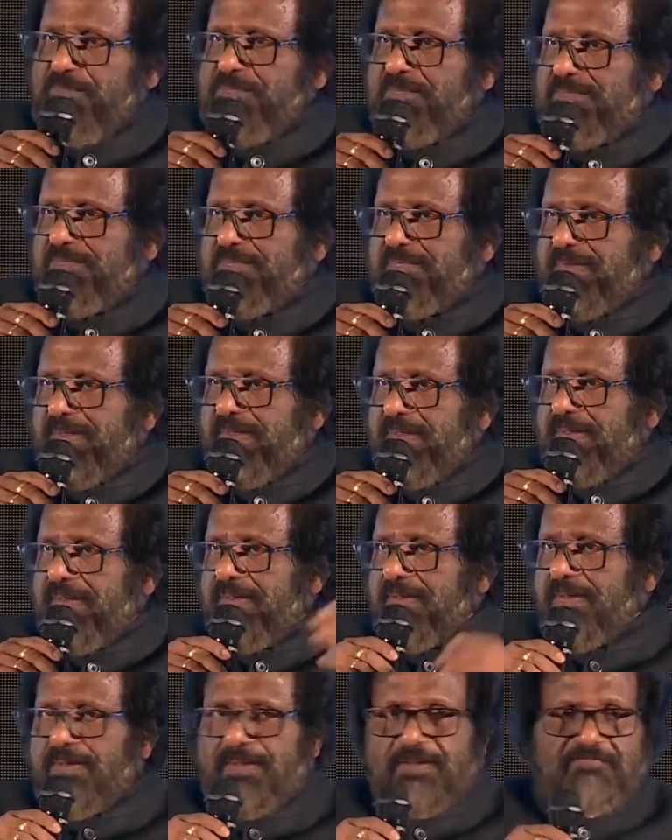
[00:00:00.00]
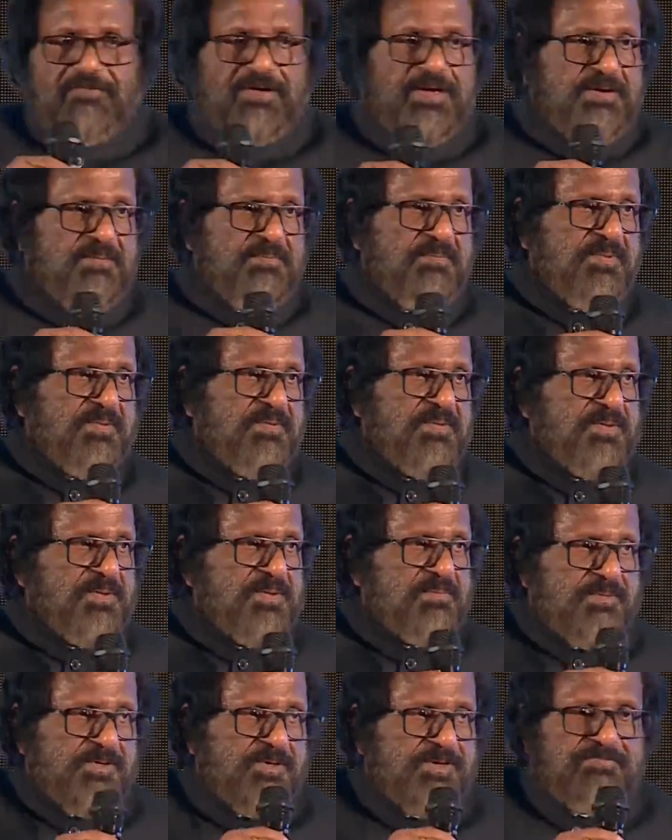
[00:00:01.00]
Yes. Fine.
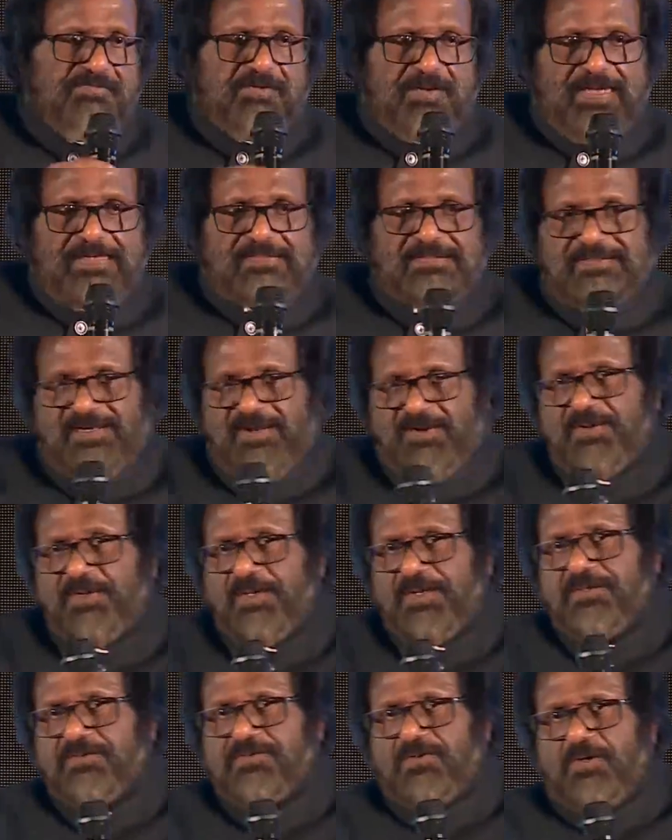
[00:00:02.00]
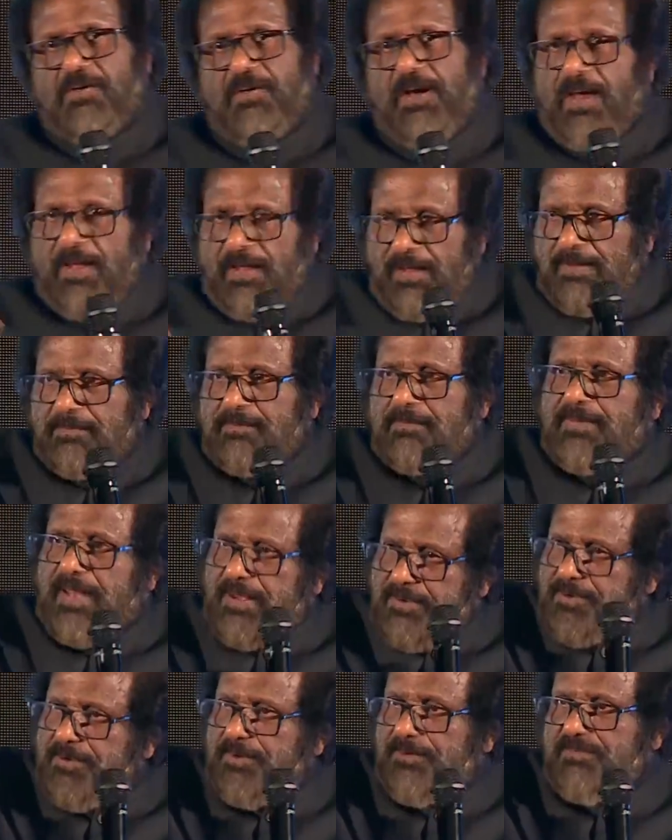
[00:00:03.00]
Beautiful. Excellent. So,
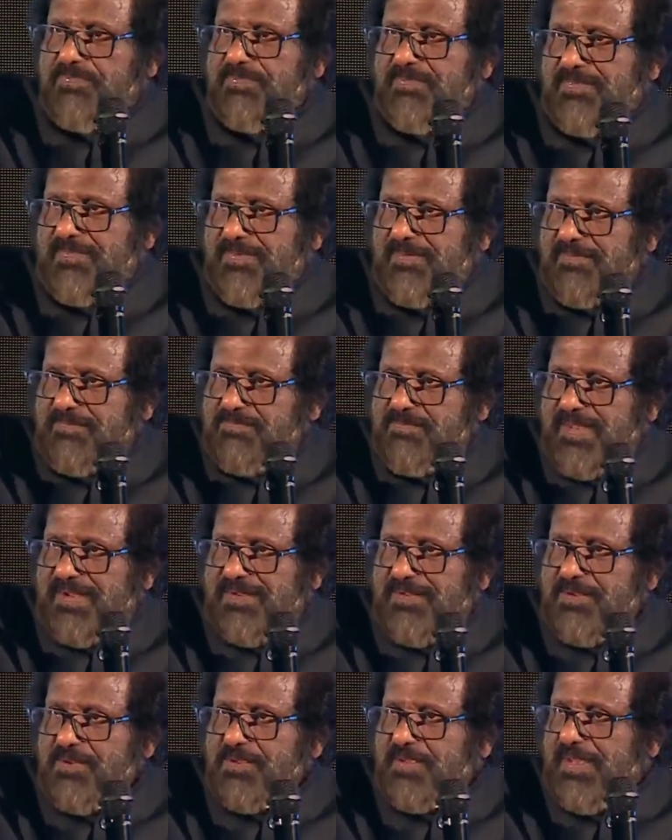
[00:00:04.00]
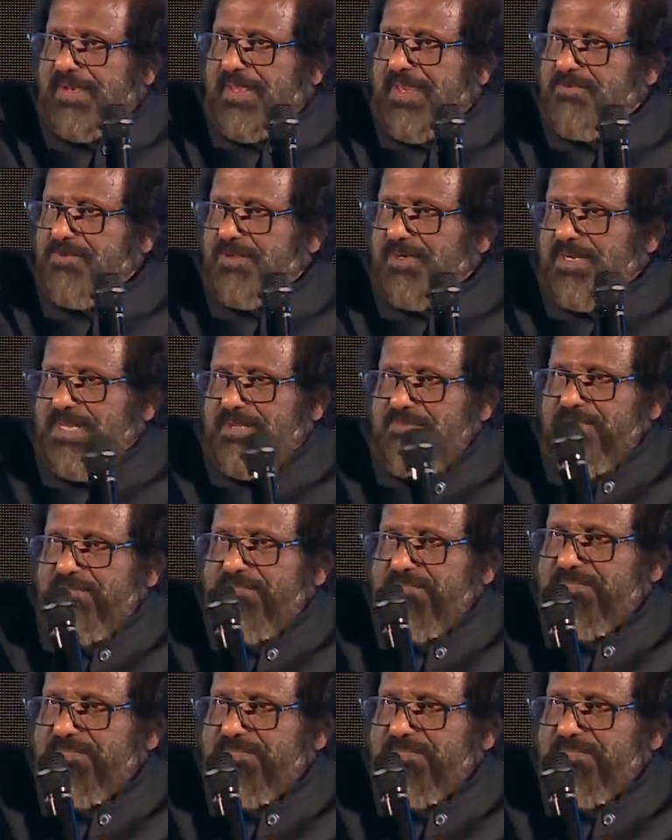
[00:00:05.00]
thank you. Can I have your name?